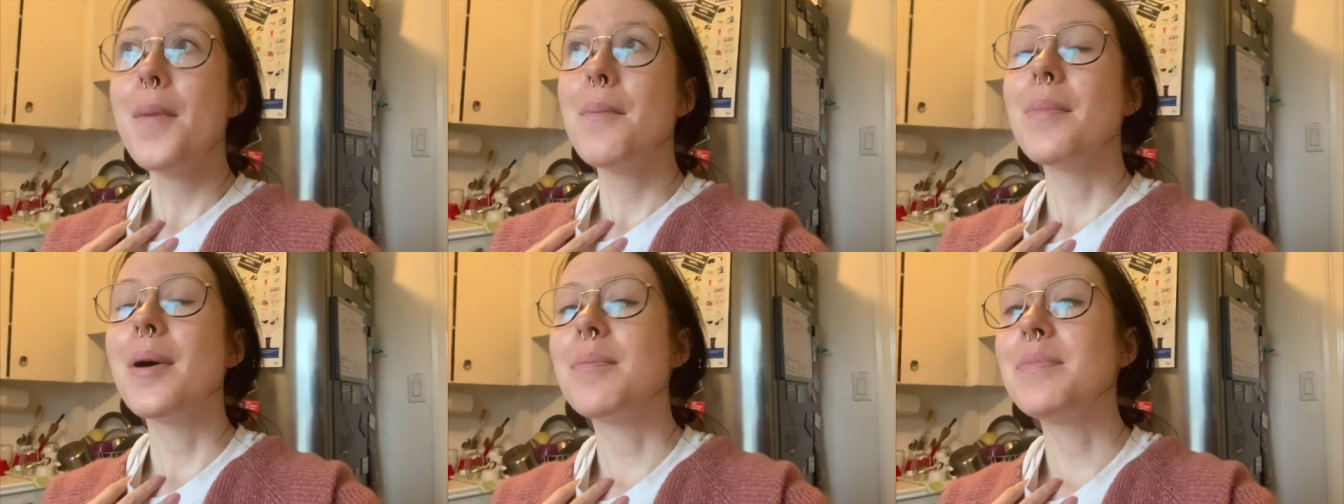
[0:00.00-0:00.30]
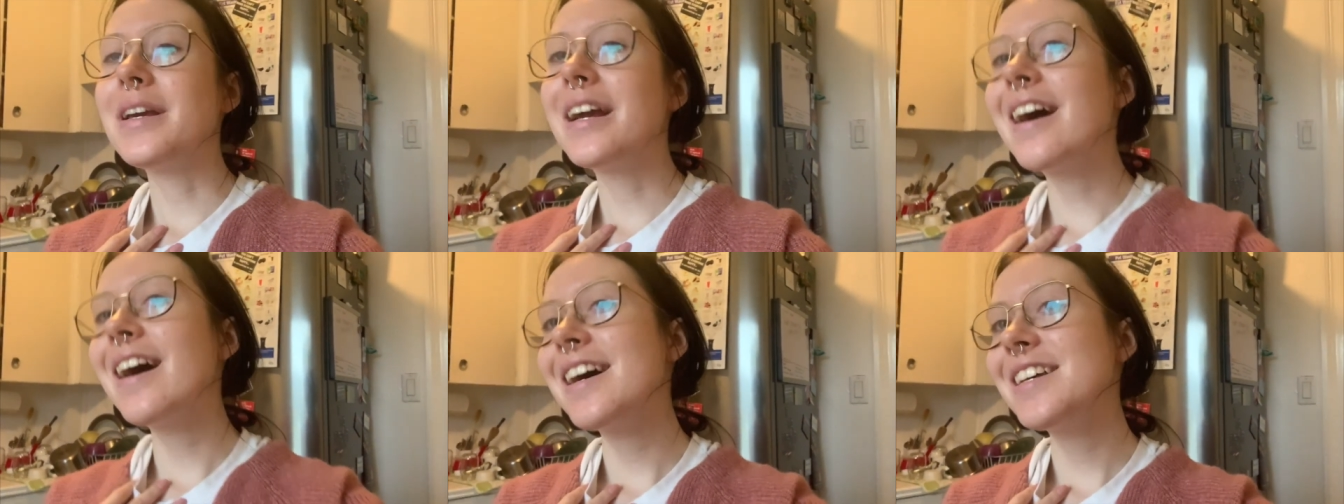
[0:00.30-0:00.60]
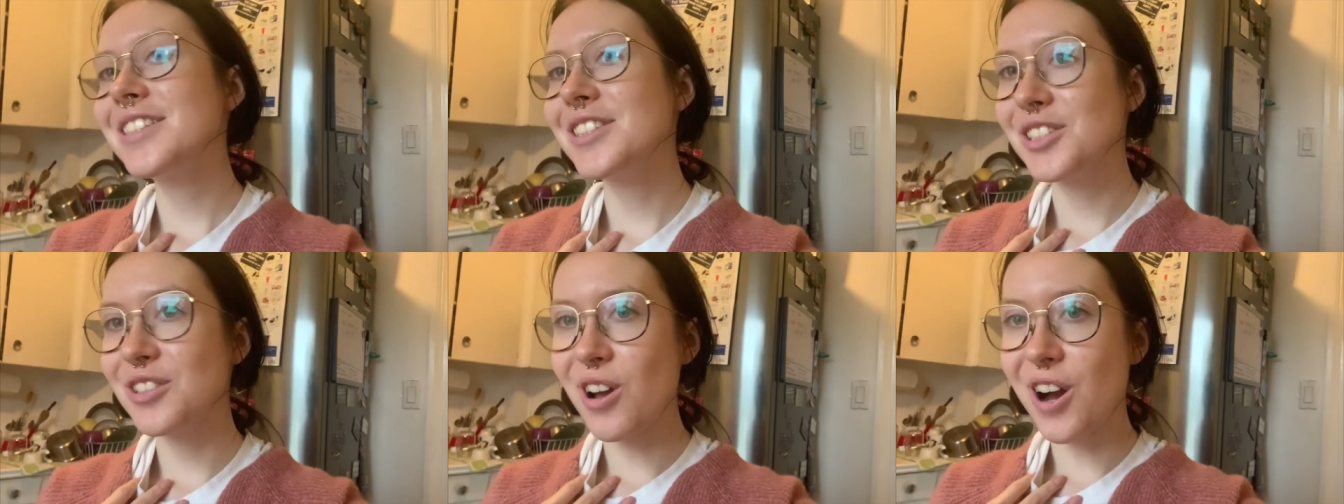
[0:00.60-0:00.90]
But
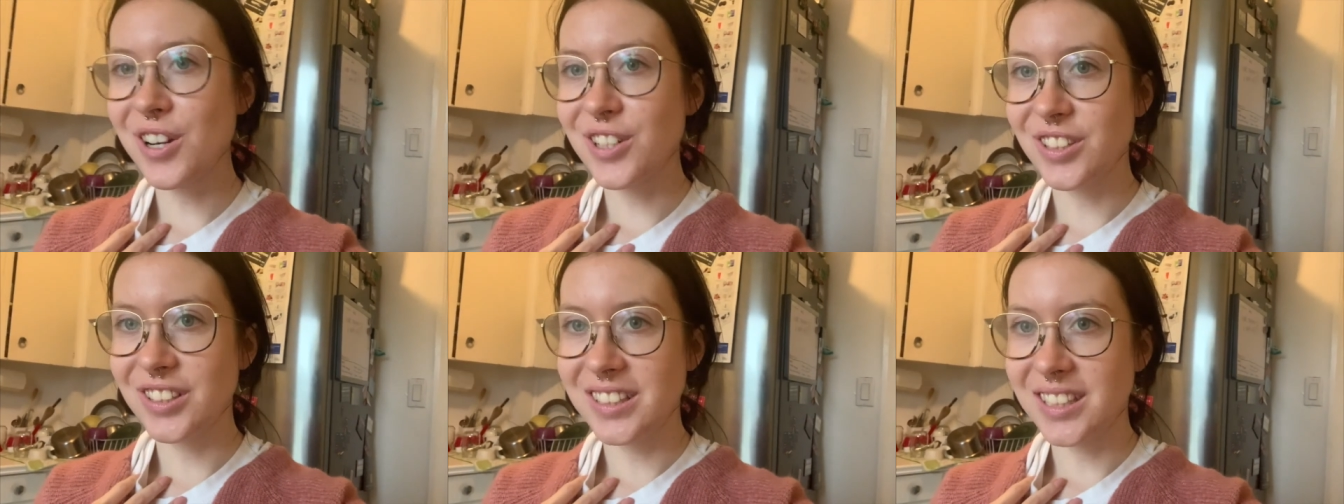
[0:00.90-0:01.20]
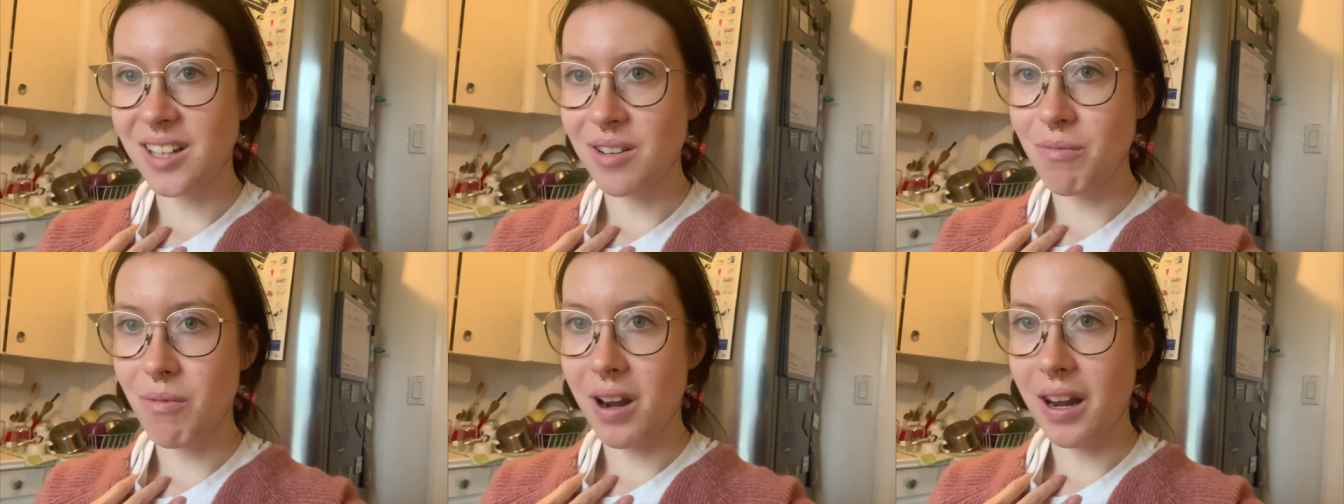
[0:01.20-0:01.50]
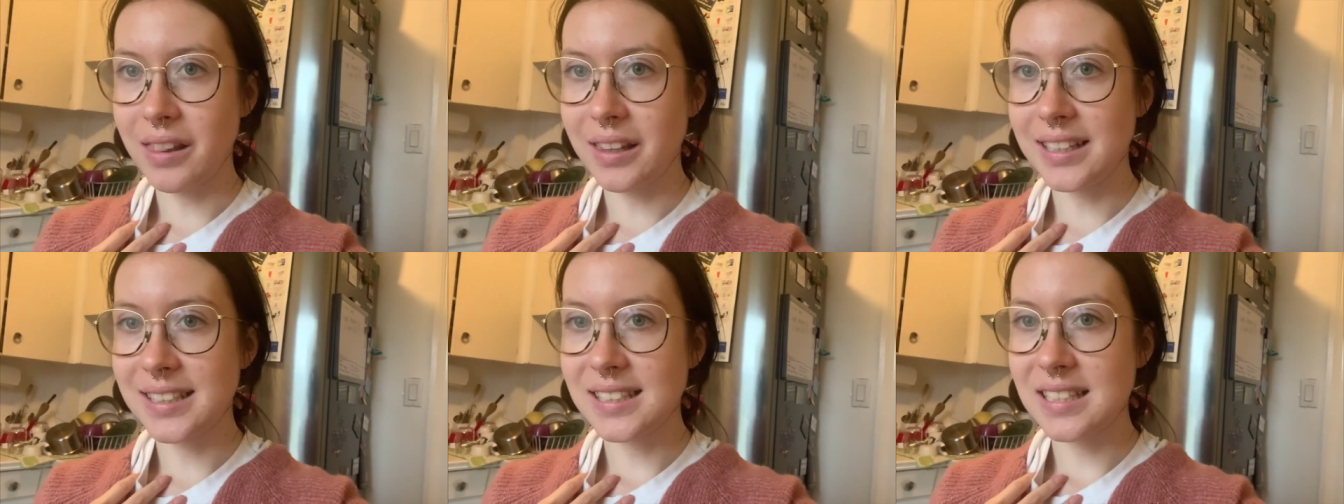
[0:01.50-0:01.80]
because the doctors didn't want
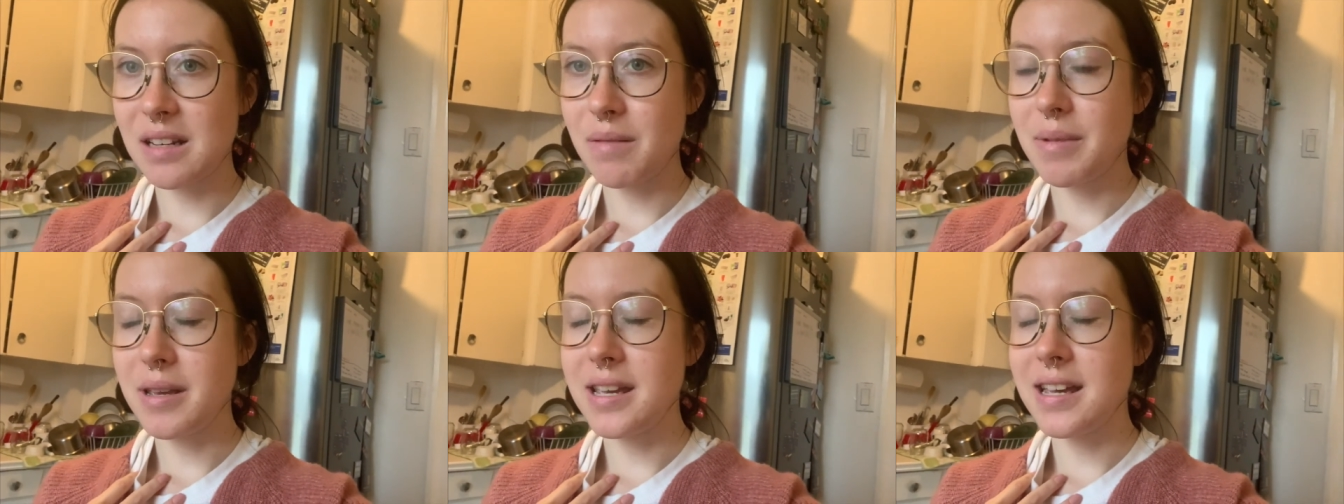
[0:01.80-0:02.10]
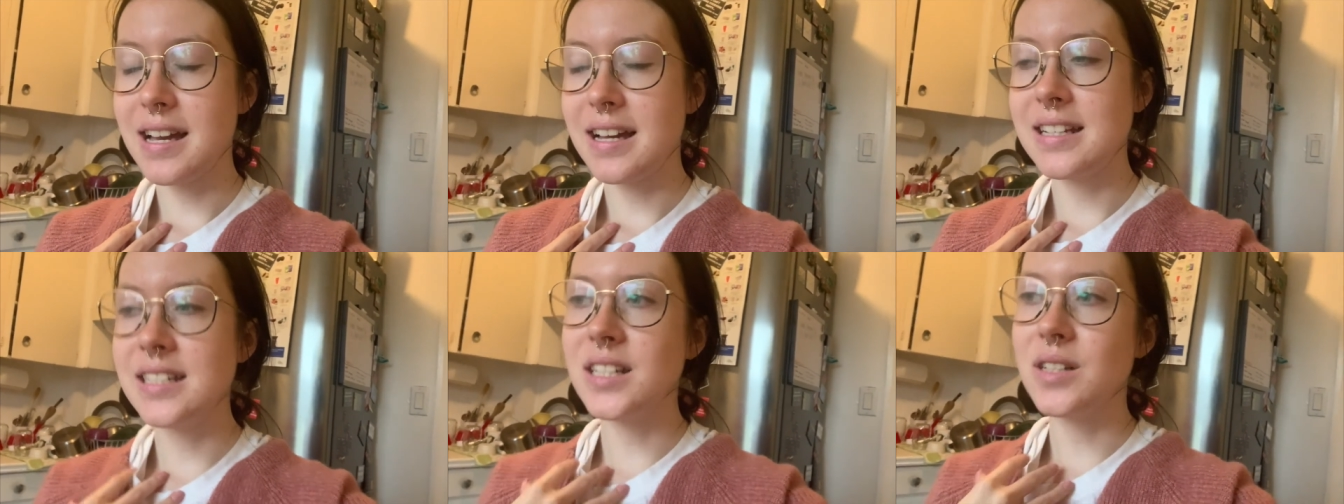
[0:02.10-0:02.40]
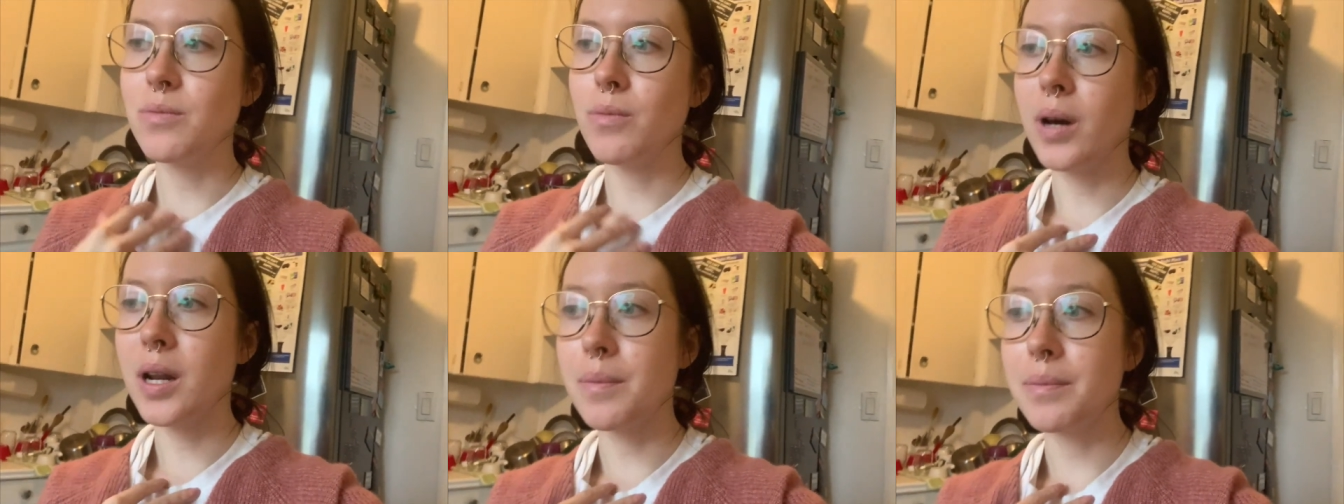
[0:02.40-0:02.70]
to listen to me and
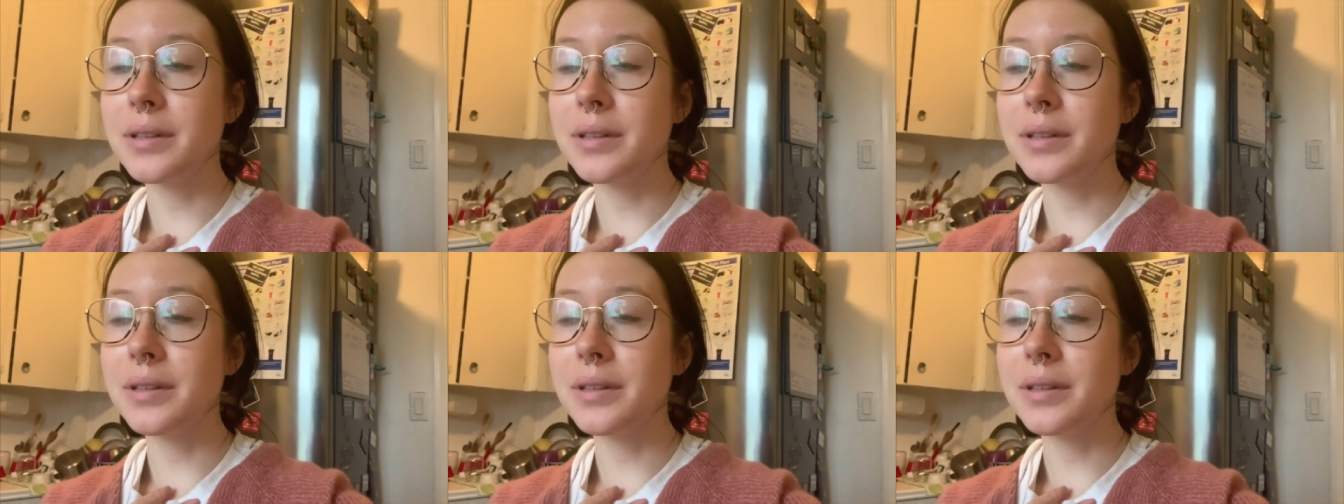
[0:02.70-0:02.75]
didn't want to